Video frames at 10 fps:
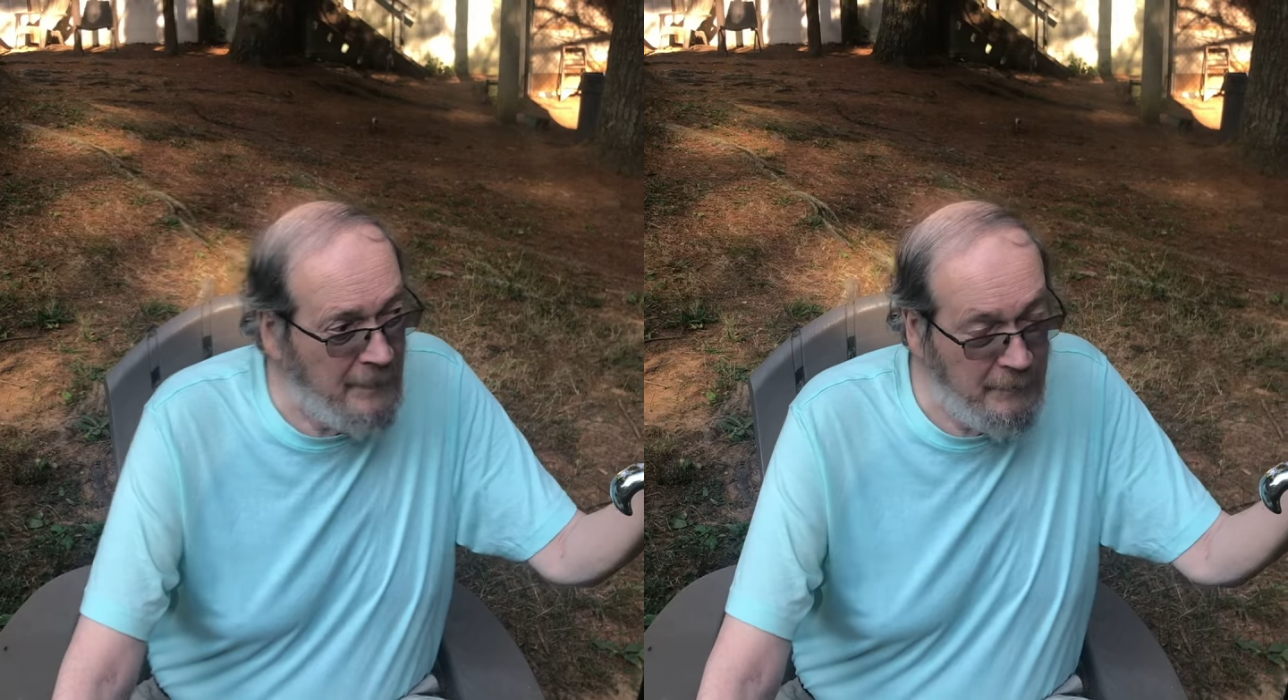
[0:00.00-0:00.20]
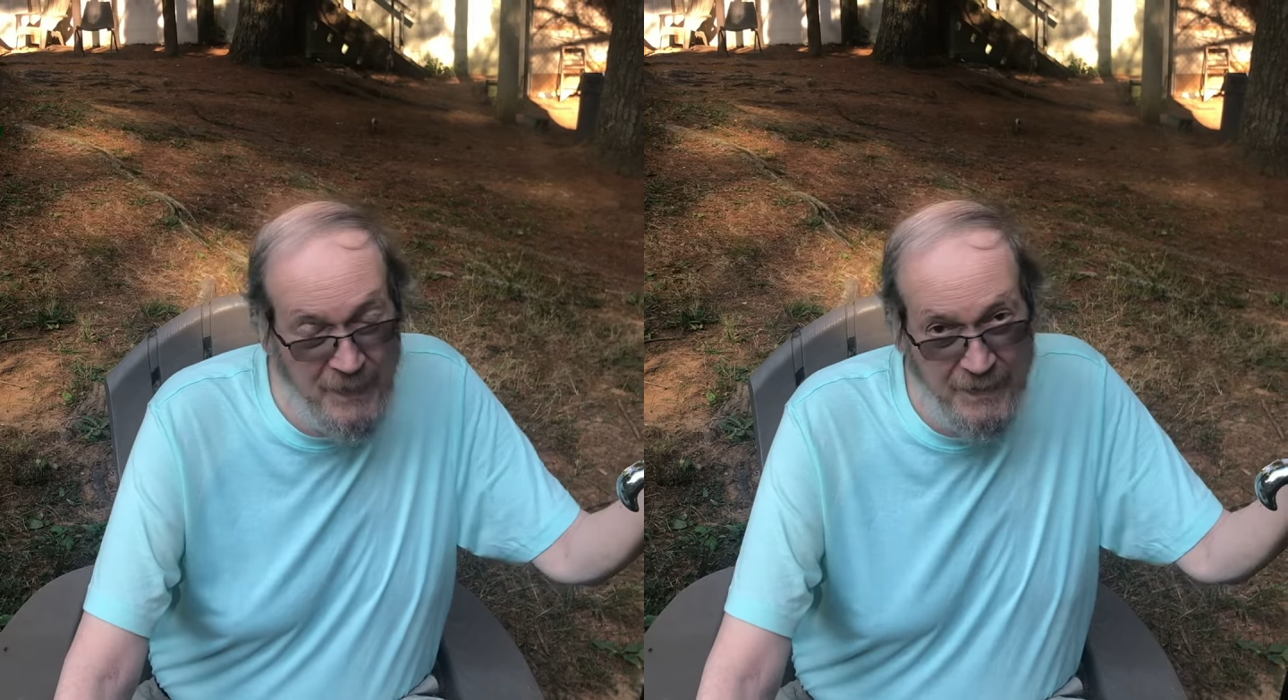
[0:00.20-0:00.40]

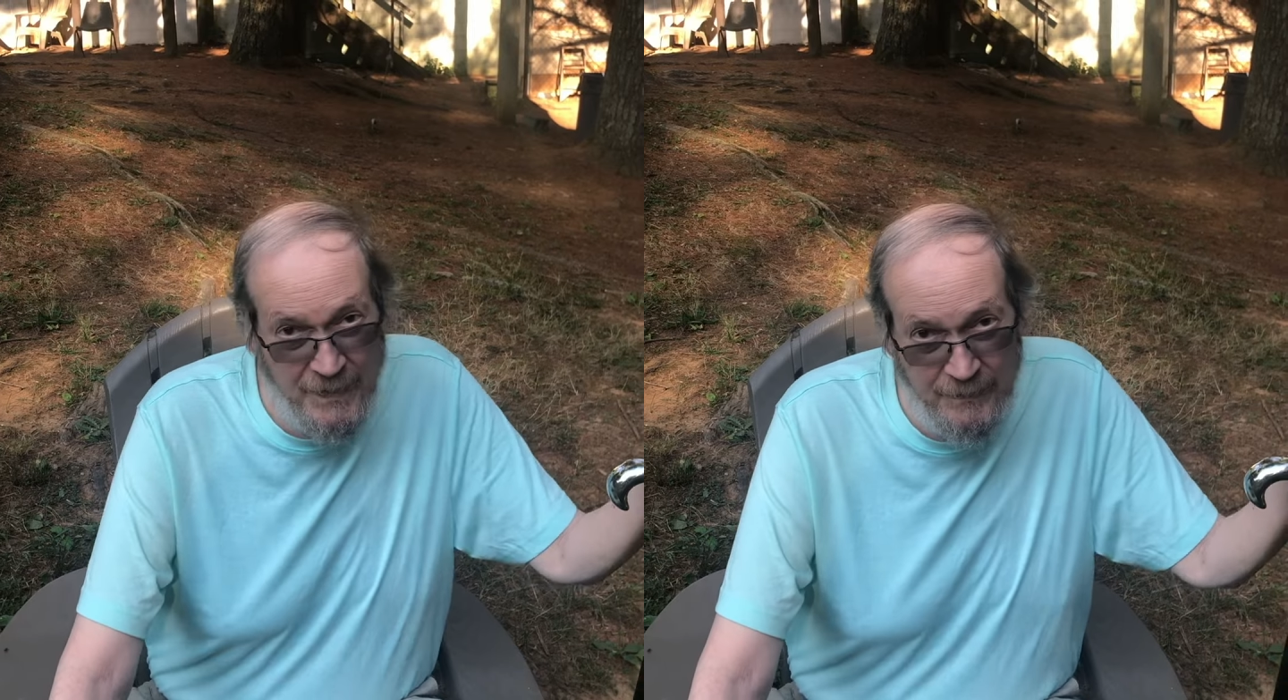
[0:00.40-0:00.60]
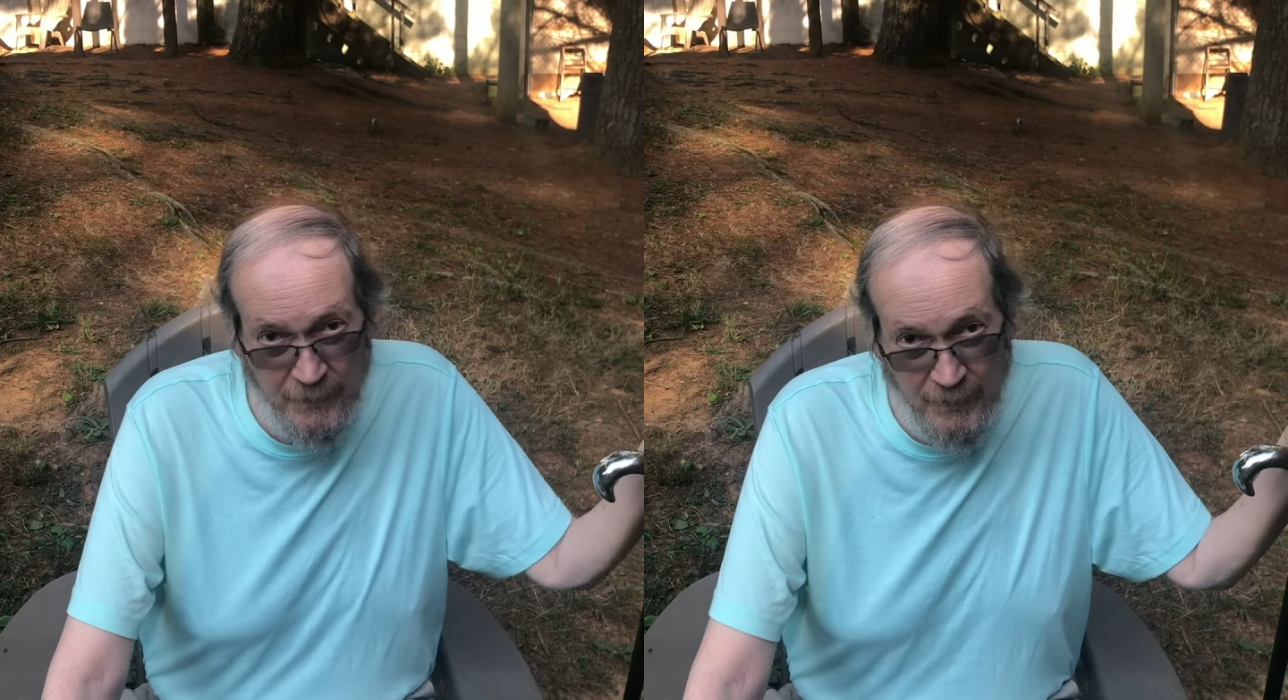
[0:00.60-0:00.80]
missed
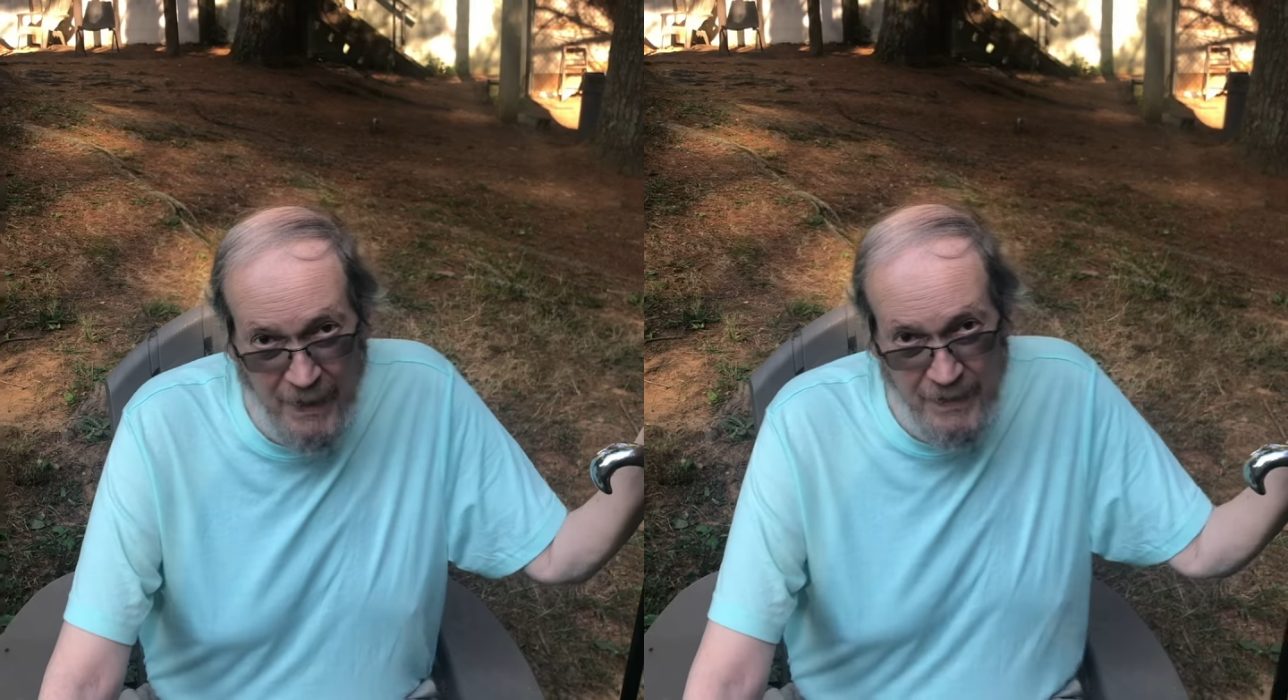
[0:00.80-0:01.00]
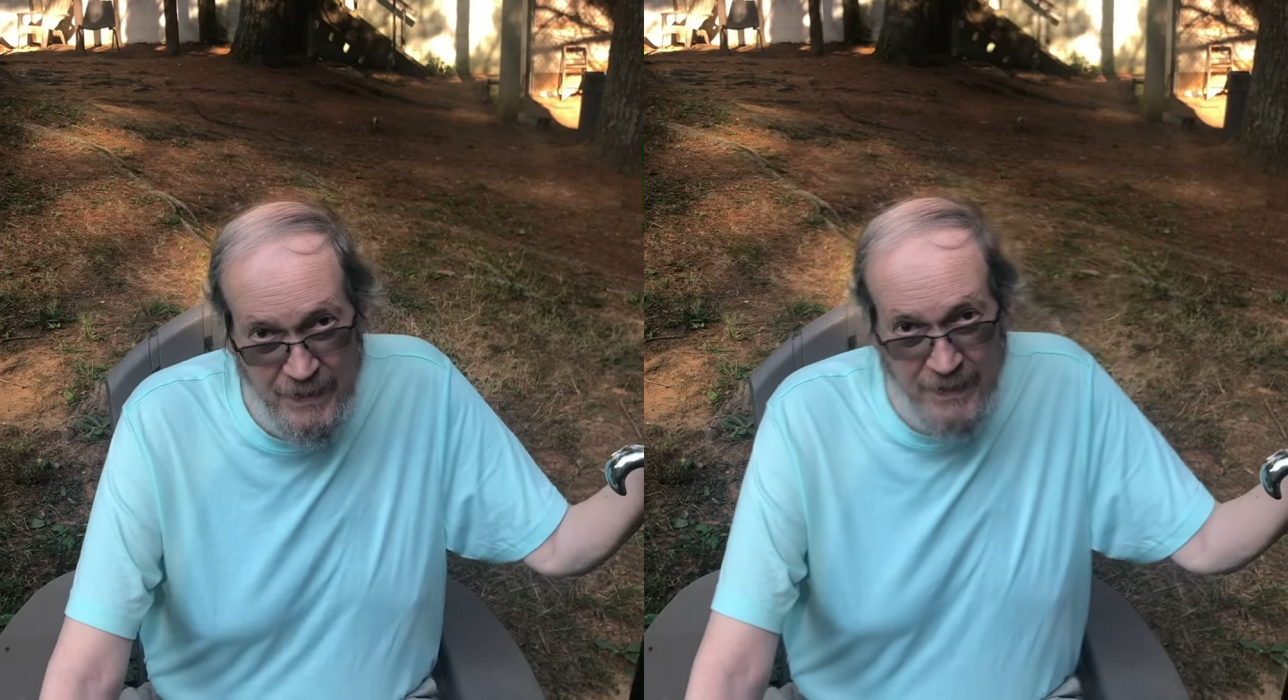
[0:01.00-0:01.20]
his
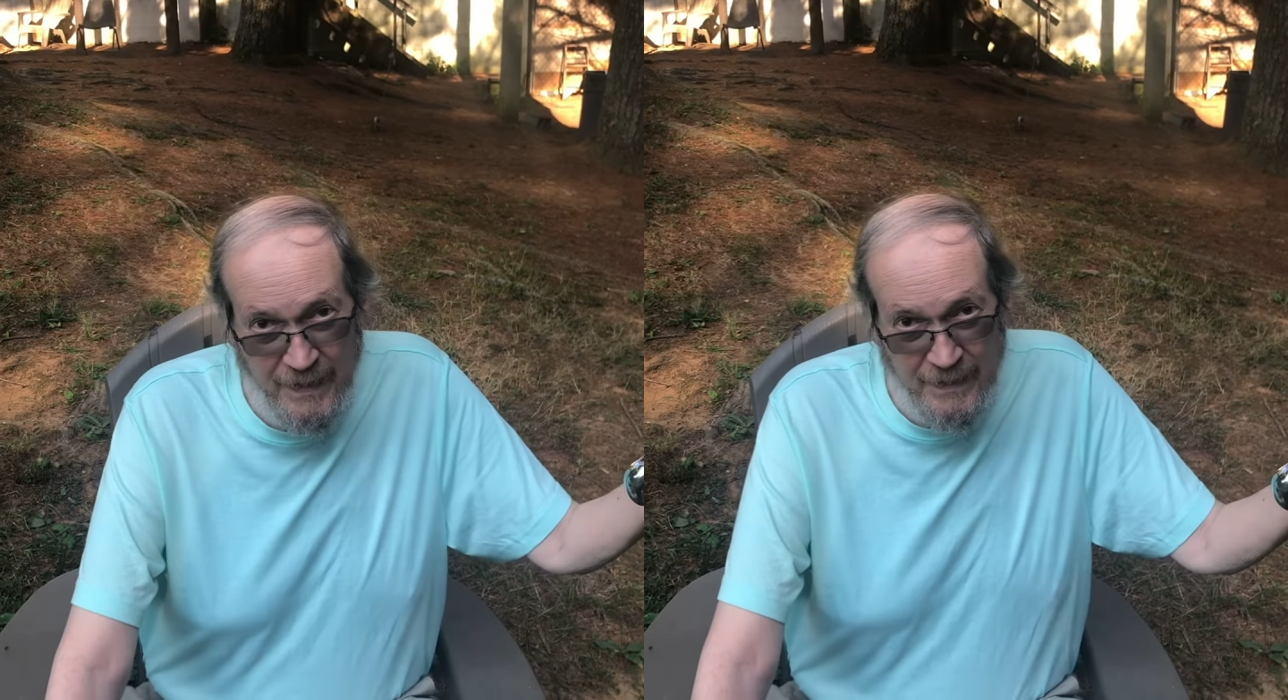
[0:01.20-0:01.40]
vocation